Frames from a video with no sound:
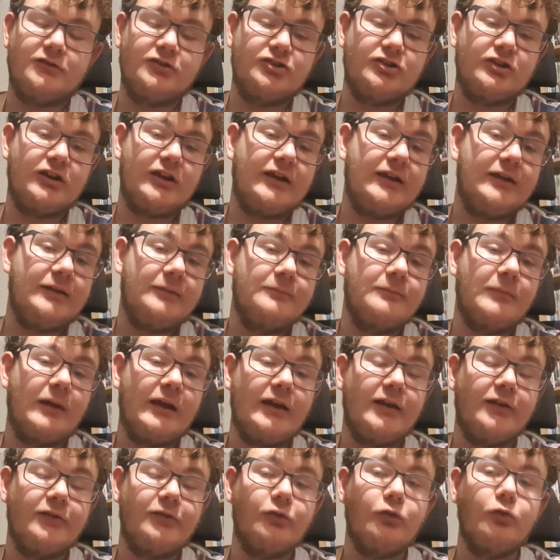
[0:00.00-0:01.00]
she
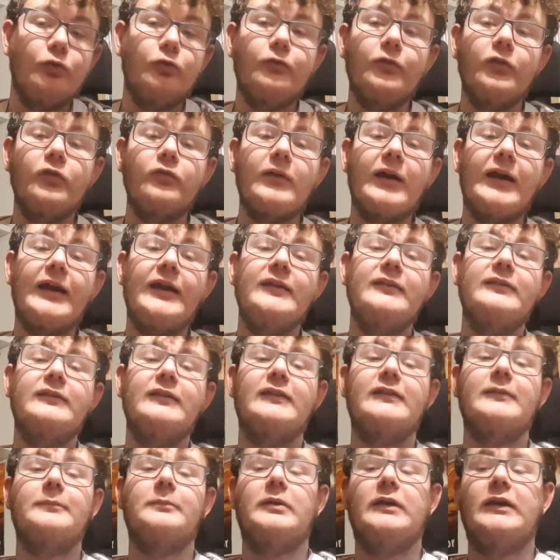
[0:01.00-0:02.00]
makes all the rain
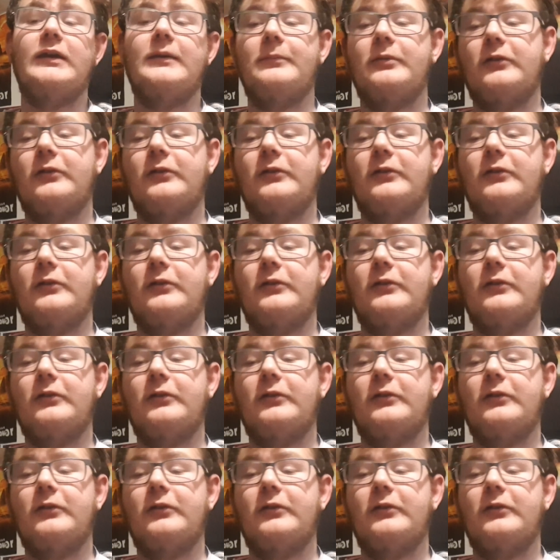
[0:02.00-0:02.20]
disappear,